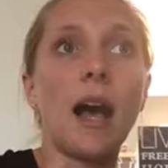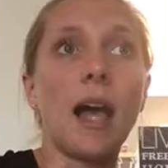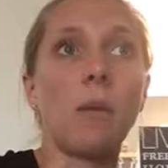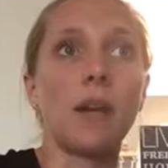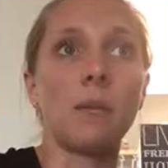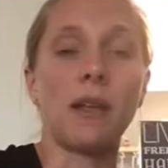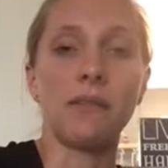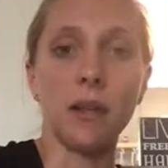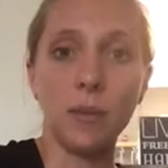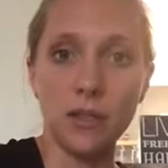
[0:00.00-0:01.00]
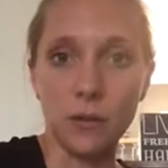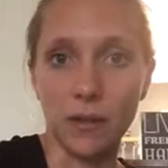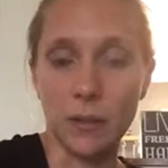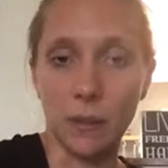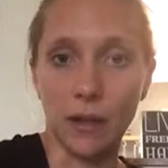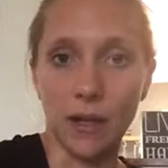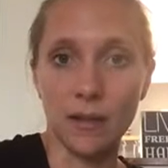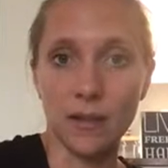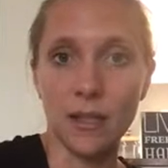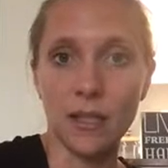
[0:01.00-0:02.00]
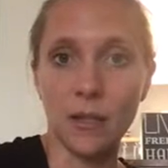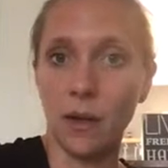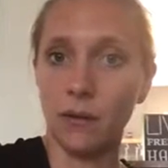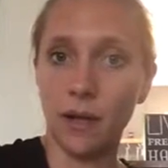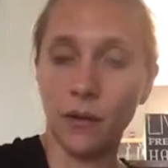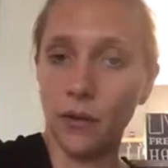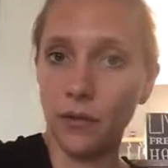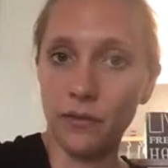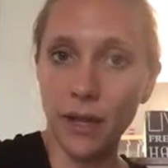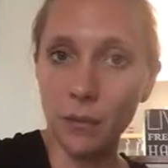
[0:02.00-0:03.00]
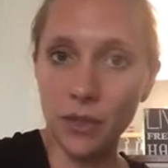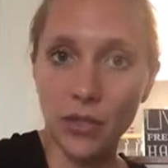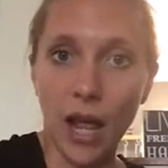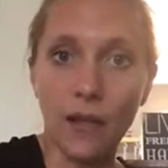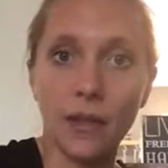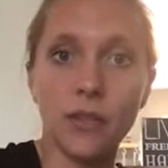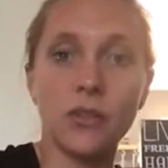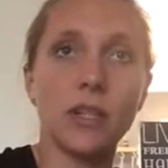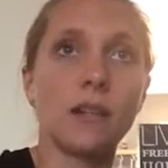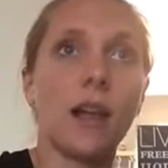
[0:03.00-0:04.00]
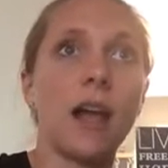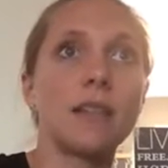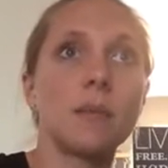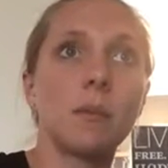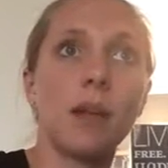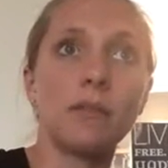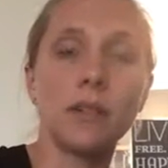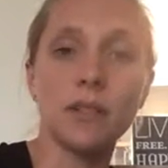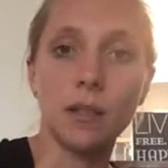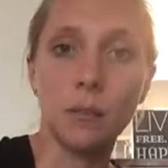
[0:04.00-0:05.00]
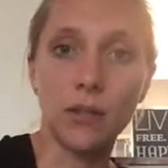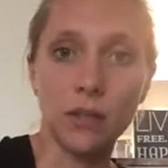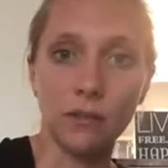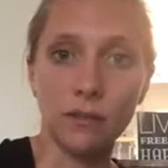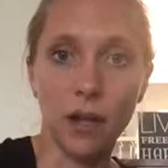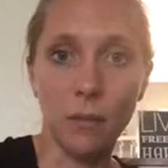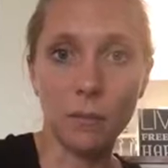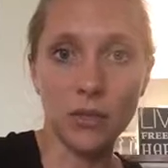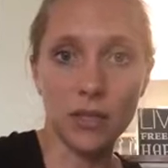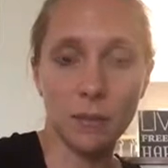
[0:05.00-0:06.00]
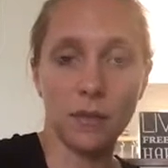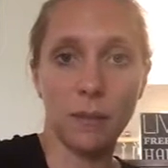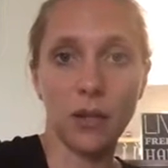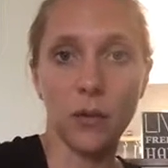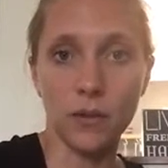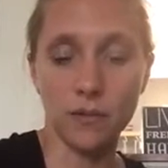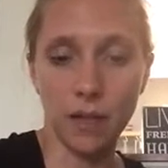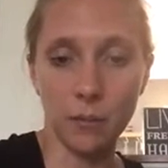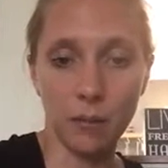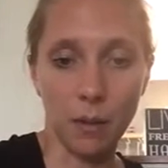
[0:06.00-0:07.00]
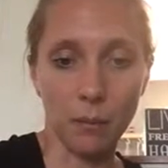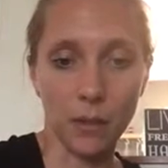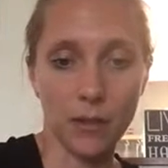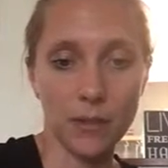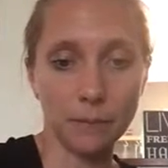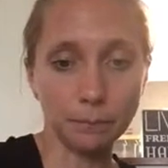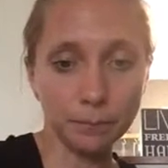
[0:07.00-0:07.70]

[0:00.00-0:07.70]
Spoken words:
I wanted my family to experience it, so I ran a little family challenge and got some of my first commission from just some of my close family members.